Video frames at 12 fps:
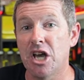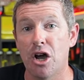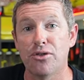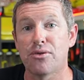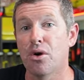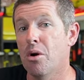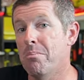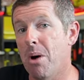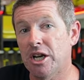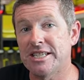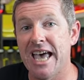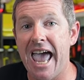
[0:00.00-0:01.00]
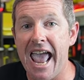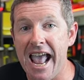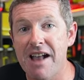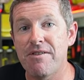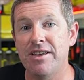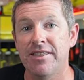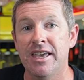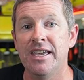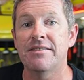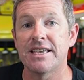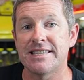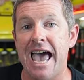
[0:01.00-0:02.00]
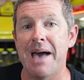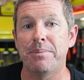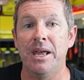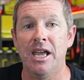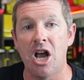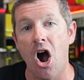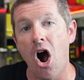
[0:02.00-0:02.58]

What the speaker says: go through and monitor everything that's happening